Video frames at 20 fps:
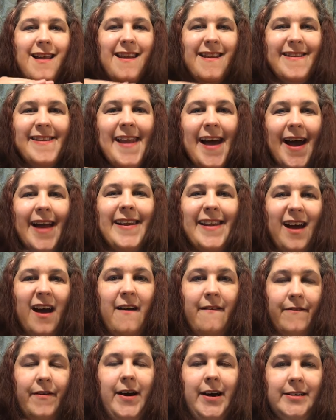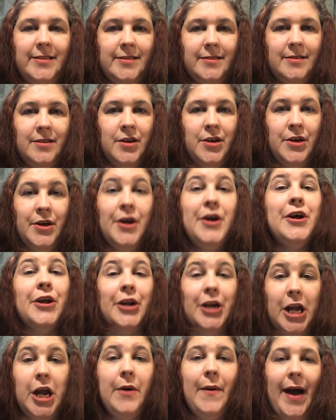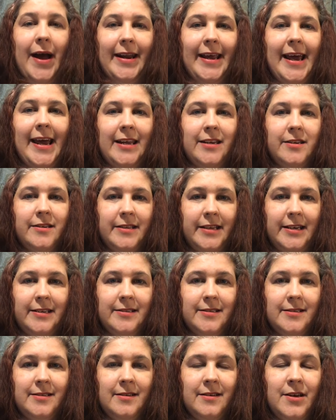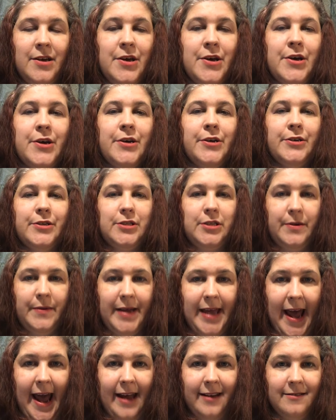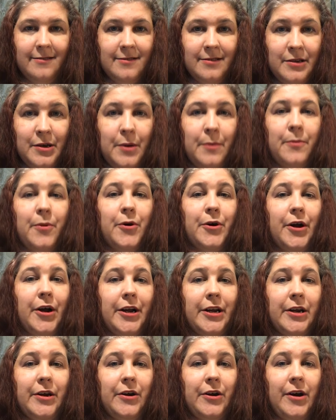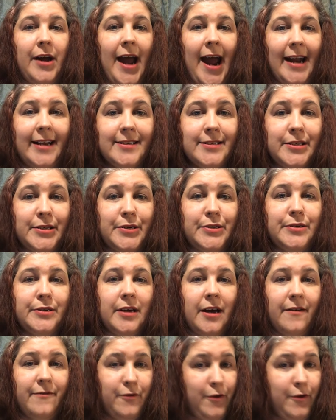None of us know how to handle this. So again, put on your attitude of